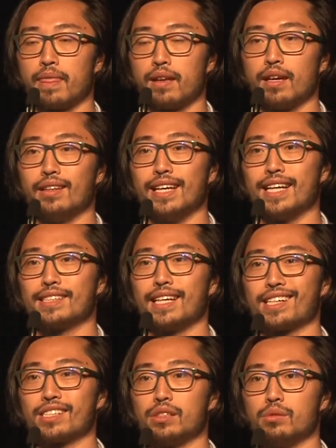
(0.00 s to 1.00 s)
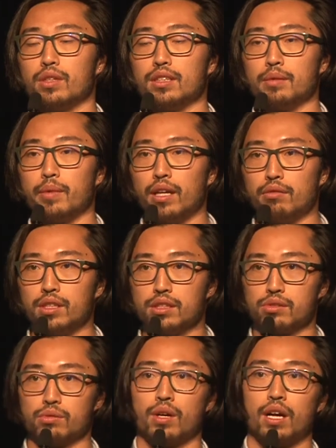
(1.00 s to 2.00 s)
And that's actually one of the main
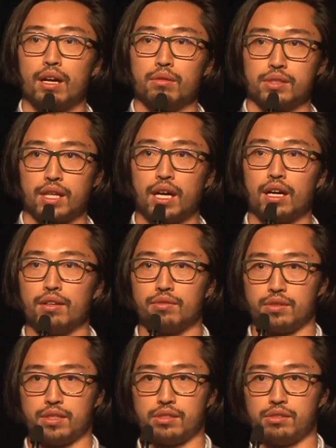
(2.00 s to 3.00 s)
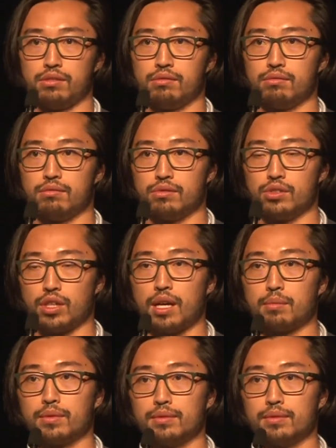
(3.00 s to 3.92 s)
reasons why I was hired for this job.